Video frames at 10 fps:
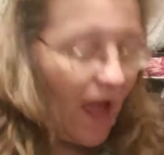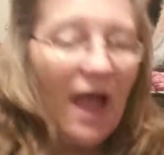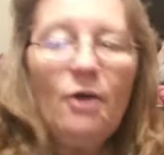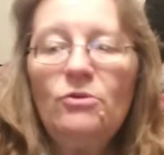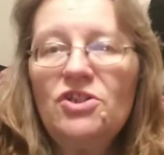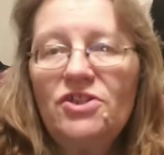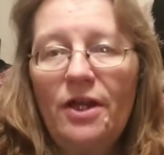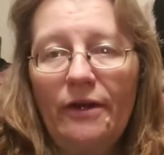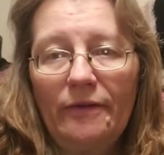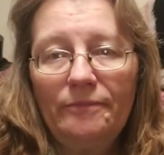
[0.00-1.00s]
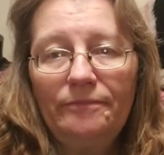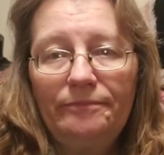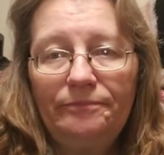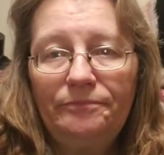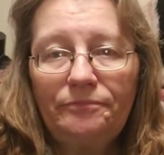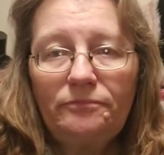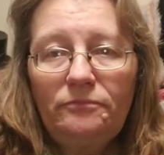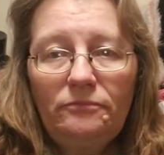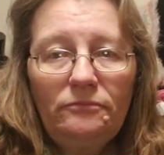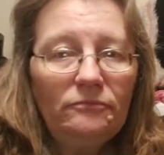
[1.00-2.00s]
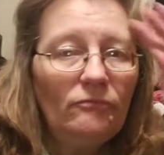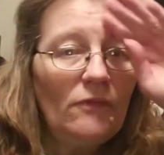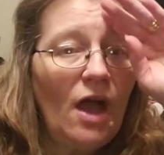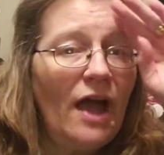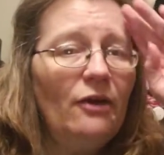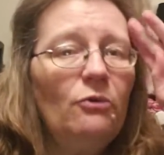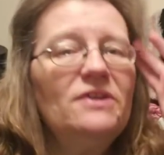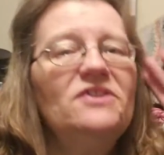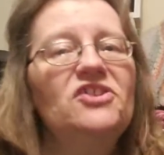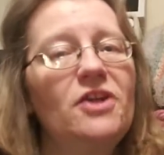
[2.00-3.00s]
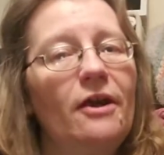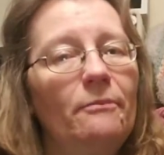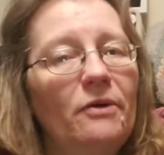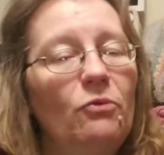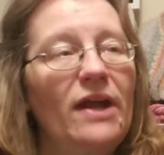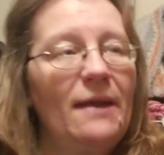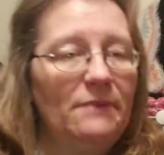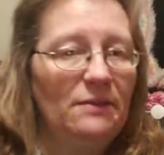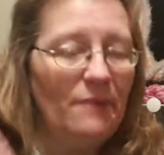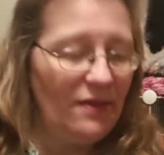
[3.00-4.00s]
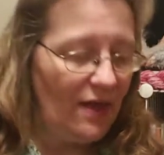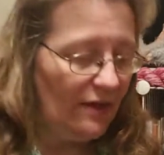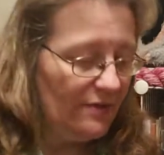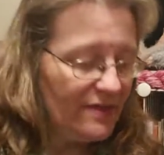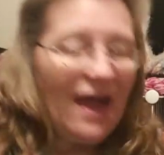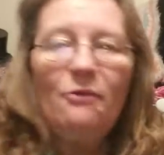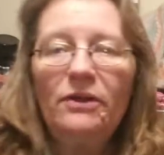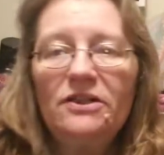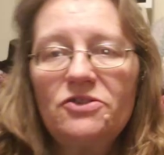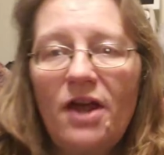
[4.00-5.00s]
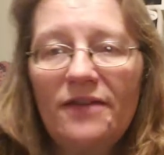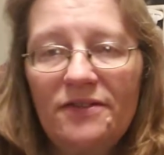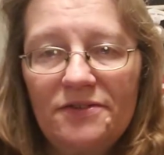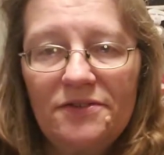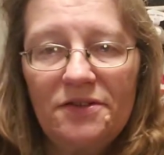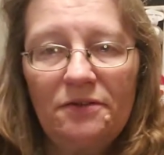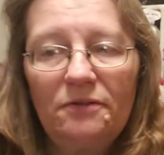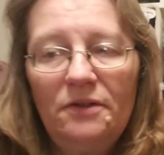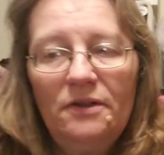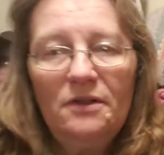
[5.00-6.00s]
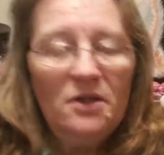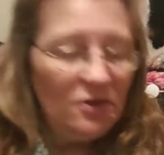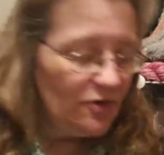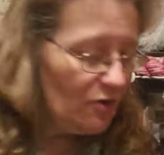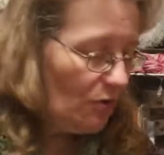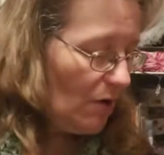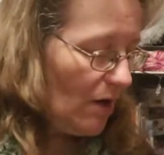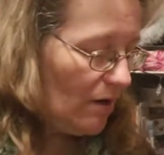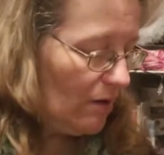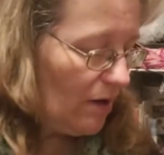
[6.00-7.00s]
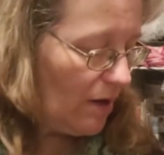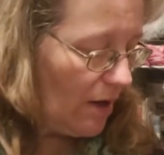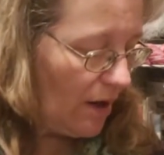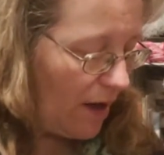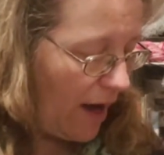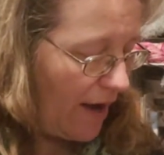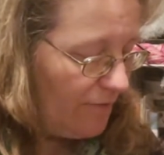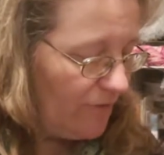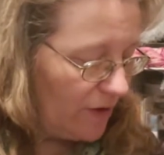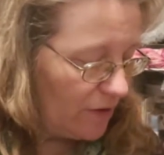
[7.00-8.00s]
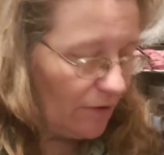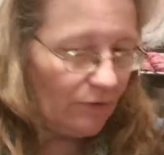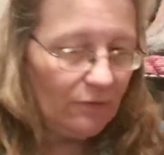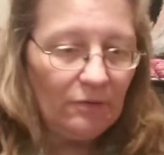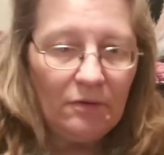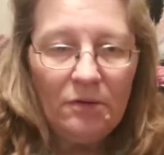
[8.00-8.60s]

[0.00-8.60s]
I will share. I always share, but what I mean by that is I want to try these too. So I figure